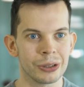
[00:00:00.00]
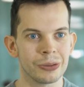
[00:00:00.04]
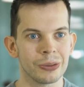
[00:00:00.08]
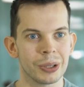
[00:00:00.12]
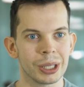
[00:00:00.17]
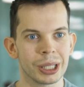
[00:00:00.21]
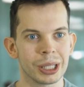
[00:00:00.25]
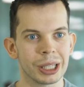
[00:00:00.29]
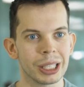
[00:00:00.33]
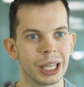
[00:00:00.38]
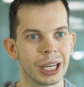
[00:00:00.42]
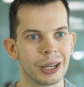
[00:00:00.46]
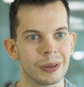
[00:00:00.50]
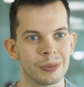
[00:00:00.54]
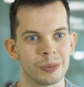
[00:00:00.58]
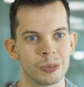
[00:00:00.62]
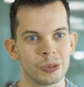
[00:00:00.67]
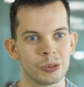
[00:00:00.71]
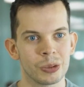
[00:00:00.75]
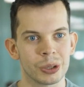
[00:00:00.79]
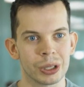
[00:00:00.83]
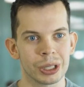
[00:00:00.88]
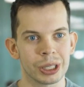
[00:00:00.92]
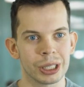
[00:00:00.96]
in
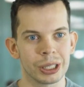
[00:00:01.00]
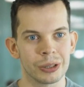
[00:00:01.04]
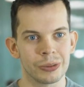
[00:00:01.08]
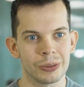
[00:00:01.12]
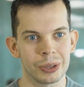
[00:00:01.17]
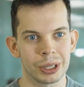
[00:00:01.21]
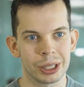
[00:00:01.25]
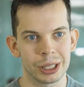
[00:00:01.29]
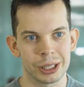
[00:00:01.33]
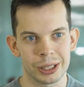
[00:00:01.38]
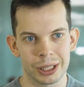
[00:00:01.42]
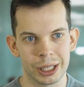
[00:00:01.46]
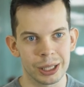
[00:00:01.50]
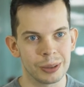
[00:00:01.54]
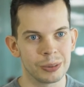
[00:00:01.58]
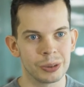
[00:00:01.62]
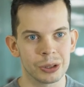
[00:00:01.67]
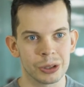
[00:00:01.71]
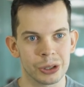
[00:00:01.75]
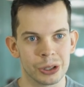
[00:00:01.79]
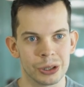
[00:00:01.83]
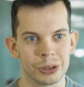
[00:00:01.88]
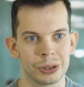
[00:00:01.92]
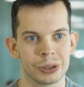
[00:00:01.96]
Vietnam working with
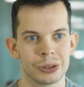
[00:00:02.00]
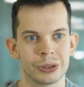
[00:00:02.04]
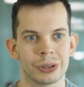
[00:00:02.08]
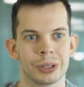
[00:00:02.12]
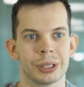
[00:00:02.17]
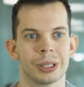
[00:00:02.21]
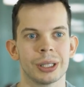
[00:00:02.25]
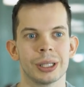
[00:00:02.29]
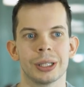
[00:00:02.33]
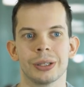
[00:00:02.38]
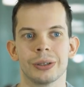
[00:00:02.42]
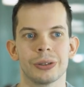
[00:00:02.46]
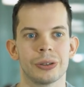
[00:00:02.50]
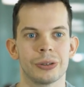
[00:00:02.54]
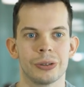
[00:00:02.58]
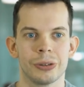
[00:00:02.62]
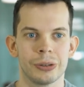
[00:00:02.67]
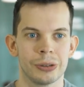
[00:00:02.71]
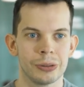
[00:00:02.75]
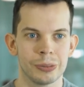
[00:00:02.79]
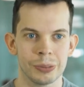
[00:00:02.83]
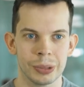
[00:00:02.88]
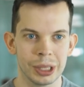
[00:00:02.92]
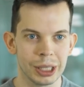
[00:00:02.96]
disabled children, and
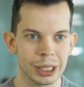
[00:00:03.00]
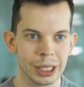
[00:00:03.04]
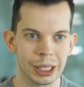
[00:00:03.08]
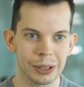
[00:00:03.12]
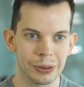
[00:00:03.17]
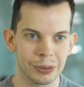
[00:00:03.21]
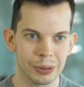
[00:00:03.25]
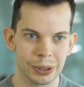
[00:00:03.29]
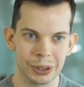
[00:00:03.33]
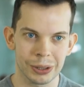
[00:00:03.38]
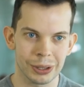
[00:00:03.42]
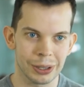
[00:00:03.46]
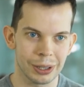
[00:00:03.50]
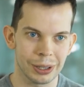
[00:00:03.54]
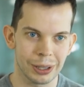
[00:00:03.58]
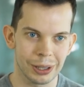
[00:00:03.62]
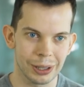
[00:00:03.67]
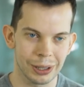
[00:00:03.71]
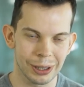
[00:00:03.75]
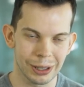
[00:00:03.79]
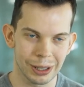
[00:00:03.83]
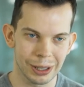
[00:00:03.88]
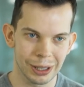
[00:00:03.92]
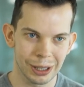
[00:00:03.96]
to me that was
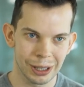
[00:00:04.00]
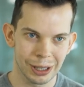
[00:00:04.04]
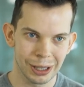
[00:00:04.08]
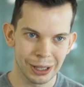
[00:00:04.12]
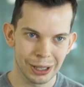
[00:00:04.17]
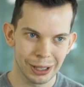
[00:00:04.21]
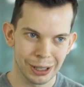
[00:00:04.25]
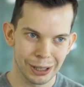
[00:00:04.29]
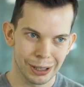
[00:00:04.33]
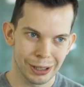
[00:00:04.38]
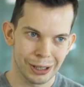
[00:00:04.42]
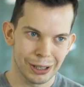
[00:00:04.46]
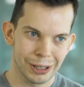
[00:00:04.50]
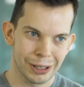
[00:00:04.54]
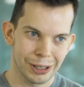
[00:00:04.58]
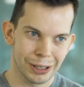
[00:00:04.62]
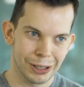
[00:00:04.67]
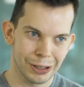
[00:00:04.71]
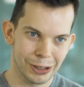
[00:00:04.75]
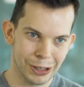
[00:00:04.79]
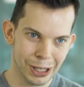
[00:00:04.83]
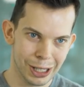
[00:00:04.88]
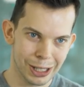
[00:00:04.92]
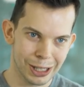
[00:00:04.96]

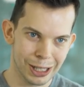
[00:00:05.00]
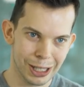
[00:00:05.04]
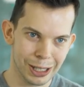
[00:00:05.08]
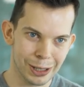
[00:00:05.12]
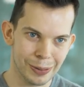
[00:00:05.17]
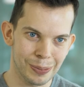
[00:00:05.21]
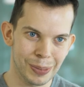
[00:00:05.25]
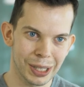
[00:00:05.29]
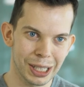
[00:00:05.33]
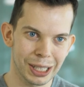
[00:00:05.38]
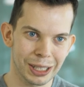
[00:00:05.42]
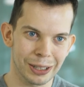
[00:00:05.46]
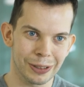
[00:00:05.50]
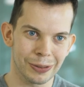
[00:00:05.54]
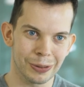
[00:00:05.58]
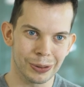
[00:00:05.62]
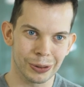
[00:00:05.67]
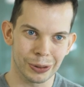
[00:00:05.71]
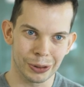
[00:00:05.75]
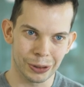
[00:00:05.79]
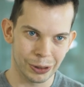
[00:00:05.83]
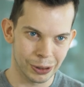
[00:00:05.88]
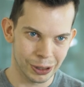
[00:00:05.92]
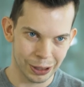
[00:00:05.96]
just as
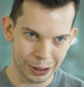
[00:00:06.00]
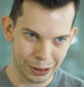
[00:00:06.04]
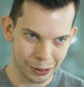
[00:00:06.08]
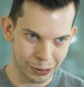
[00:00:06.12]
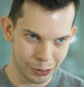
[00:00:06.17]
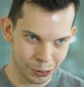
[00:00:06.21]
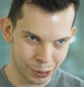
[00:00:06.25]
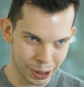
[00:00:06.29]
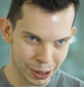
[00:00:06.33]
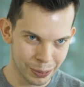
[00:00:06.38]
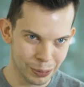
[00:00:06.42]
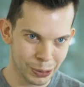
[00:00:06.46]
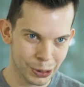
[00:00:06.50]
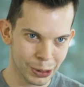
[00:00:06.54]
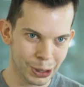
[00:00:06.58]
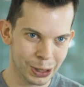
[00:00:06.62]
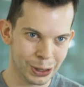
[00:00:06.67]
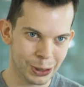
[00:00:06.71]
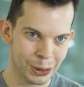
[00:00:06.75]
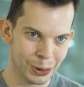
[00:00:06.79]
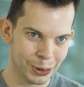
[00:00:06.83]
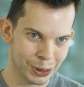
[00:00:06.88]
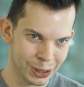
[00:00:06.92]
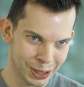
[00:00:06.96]
meaningful, way more
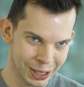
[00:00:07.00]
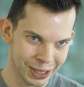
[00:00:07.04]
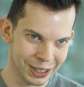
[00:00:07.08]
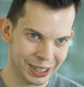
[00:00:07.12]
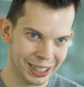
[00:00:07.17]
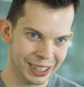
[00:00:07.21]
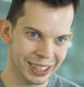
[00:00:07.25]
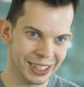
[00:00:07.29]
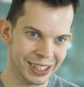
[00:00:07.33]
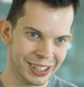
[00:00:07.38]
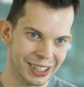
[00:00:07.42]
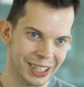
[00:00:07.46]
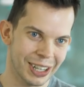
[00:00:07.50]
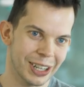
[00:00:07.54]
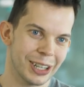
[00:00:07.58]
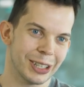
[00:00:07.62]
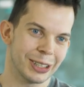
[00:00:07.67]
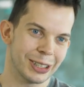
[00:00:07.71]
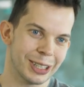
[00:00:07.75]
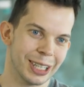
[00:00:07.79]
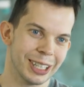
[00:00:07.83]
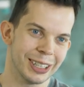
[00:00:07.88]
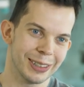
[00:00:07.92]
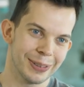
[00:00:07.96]
exhausting than a
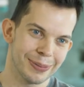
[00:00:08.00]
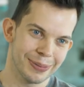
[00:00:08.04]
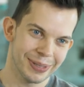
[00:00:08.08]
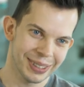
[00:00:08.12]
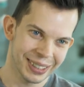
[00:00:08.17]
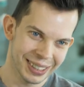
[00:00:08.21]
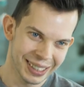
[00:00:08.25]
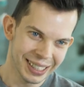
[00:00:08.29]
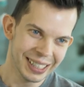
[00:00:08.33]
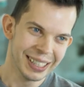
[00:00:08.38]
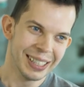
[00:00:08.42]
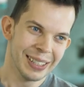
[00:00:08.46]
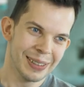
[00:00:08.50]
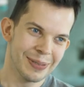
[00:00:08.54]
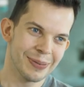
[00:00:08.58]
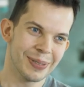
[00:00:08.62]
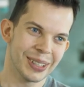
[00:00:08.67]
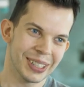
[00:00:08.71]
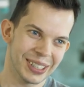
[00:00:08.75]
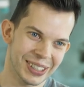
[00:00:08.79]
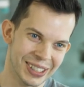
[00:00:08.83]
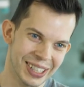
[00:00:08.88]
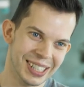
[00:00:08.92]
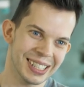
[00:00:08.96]
startup,
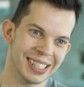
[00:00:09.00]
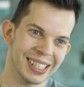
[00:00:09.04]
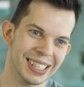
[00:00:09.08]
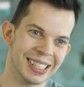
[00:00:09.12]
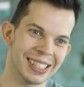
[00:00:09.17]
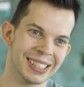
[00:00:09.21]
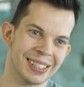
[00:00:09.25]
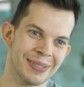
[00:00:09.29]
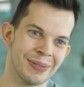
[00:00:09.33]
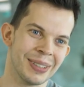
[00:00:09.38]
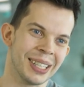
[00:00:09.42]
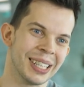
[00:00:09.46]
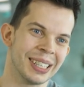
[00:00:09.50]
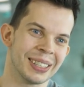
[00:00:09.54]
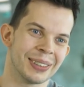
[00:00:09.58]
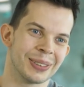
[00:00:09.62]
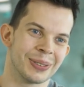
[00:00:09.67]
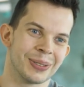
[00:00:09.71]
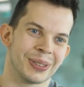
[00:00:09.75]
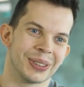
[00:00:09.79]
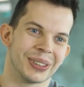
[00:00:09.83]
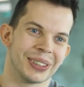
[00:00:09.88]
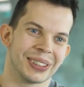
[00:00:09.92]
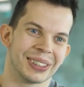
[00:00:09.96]
but just as
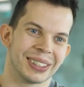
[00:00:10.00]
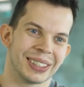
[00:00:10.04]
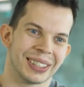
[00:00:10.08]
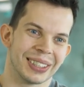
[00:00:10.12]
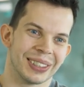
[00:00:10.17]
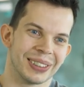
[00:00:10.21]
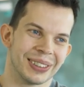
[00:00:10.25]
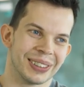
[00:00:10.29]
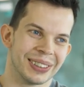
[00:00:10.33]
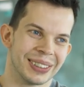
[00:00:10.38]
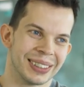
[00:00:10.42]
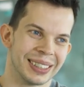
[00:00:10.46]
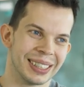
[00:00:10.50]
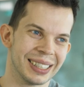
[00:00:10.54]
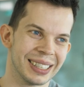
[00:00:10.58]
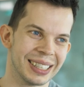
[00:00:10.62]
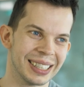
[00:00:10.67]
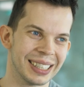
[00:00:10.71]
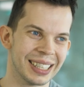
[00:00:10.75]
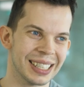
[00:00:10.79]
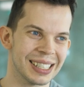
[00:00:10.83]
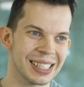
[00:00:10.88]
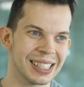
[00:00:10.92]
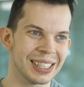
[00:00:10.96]
meaningful. So
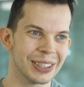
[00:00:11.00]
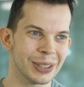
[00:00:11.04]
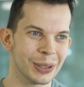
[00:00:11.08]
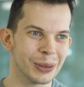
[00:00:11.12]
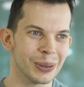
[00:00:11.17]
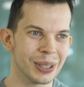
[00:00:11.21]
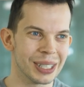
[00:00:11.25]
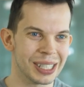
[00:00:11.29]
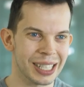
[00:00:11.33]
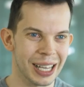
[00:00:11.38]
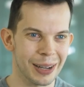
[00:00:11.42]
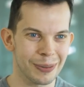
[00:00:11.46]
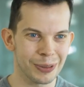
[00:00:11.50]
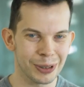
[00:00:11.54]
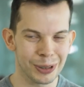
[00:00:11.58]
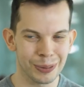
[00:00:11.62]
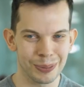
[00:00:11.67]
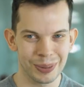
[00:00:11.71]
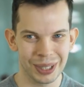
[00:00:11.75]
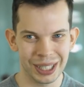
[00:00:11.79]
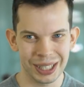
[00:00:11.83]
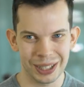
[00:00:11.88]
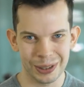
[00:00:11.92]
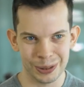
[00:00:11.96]
it doesn't always have to
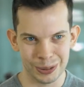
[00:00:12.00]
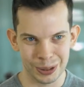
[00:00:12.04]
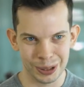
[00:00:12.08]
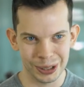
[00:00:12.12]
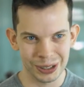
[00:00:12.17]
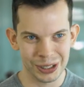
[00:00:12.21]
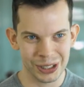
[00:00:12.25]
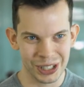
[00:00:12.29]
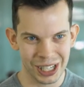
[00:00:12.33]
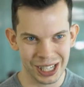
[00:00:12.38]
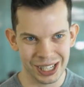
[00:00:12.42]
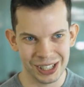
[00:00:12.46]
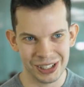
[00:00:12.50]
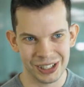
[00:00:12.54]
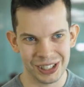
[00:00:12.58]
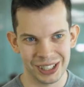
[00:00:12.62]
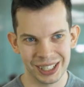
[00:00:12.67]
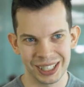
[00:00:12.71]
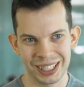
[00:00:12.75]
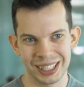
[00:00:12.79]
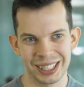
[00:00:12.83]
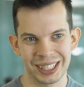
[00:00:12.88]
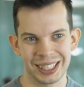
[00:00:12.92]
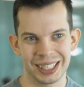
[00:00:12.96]
be the role
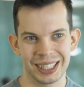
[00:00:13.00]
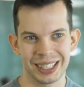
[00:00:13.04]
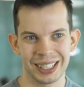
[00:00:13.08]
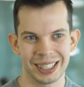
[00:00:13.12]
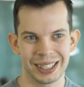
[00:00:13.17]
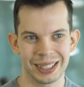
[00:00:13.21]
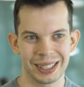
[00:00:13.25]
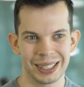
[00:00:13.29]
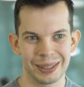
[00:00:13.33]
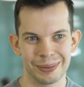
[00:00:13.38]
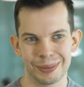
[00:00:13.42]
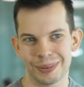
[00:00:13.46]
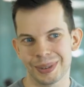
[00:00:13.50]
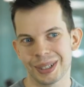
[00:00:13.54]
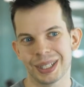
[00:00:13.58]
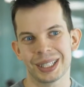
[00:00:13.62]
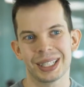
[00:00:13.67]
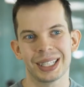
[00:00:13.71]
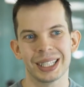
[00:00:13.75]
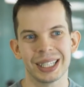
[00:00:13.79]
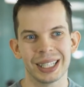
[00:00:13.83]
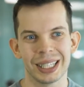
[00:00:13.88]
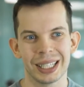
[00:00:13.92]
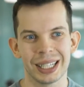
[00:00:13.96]
changing, uh, but
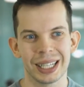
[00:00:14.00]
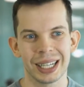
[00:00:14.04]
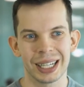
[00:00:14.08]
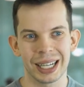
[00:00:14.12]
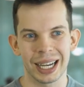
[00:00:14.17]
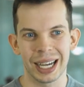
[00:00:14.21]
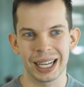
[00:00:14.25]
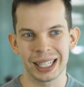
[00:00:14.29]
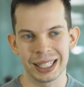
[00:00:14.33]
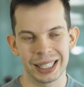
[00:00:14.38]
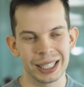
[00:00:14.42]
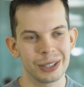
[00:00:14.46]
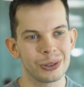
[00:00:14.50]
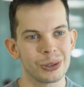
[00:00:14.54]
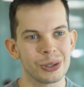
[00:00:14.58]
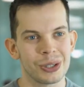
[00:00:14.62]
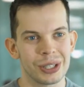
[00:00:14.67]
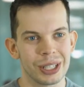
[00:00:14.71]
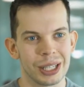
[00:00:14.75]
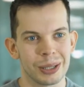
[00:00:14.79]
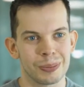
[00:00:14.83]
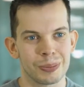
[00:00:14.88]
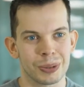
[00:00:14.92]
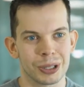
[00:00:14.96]
I need to
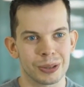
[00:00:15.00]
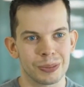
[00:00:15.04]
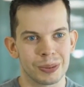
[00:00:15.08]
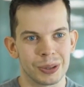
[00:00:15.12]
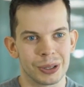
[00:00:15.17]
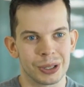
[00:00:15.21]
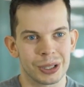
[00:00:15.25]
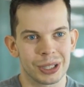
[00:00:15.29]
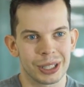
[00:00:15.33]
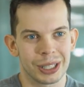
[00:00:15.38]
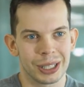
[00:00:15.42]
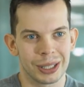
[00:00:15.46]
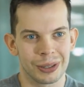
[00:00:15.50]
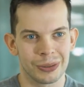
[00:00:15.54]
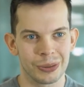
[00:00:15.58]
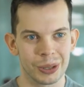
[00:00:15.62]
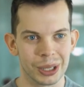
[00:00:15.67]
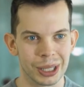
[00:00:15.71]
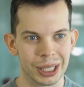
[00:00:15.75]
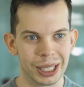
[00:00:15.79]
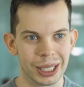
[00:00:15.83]
see a purpose in what